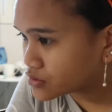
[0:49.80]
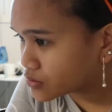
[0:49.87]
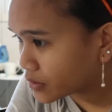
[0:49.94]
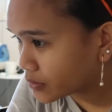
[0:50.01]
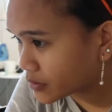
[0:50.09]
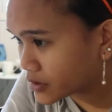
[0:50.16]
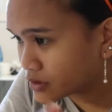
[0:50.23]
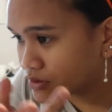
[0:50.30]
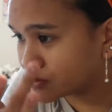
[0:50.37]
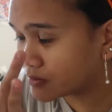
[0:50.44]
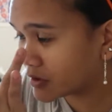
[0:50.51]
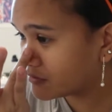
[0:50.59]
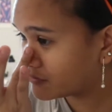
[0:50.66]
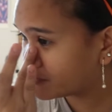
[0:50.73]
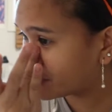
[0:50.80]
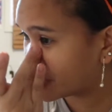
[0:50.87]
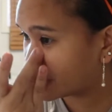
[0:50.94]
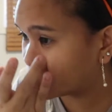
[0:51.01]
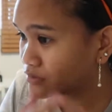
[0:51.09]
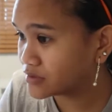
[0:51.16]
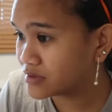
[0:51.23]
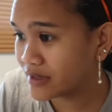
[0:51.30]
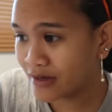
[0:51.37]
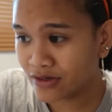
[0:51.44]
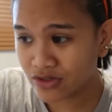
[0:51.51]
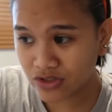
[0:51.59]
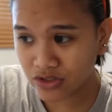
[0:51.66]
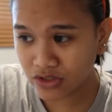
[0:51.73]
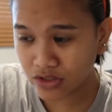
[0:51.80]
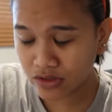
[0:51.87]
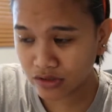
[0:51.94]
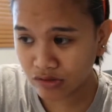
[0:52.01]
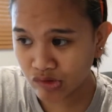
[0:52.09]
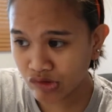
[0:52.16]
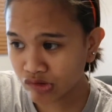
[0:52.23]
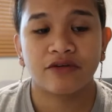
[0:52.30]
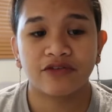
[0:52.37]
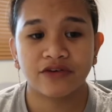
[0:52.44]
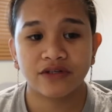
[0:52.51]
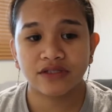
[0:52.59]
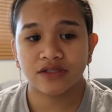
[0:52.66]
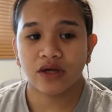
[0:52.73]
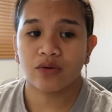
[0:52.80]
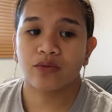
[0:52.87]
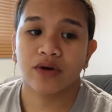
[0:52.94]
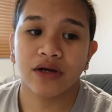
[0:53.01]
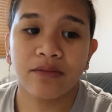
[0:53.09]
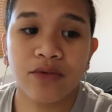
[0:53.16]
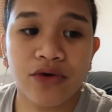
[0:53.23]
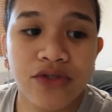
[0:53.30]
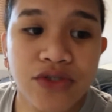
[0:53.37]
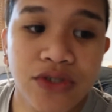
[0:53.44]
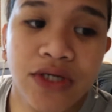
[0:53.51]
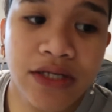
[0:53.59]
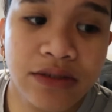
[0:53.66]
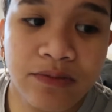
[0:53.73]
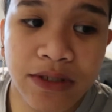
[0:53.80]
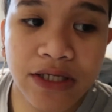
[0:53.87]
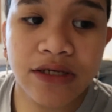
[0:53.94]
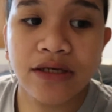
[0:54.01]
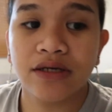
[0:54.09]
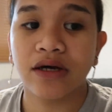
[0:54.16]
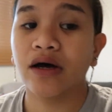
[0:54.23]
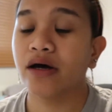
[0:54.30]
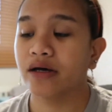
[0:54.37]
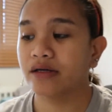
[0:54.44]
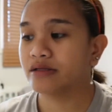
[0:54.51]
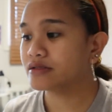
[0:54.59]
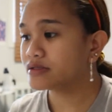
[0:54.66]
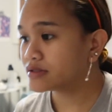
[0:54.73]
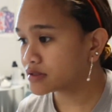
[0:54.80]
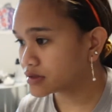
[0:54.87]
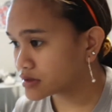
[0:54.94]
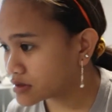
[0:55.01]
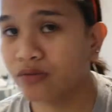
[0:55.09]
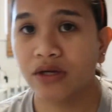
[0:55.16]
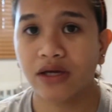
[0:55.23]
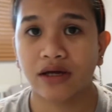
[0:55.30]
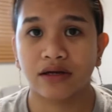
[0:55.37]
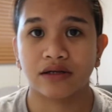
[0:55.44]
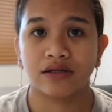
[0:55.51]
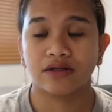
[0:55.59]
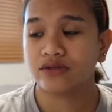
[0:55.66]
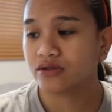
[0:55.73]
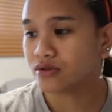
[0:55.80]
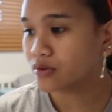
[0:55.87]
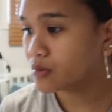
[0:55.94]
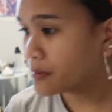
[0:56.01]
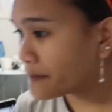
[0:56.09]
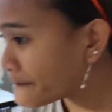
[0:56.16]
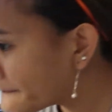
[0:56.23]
So I wanna do my foundation, but first we're gonna moisturize because we kinda need to.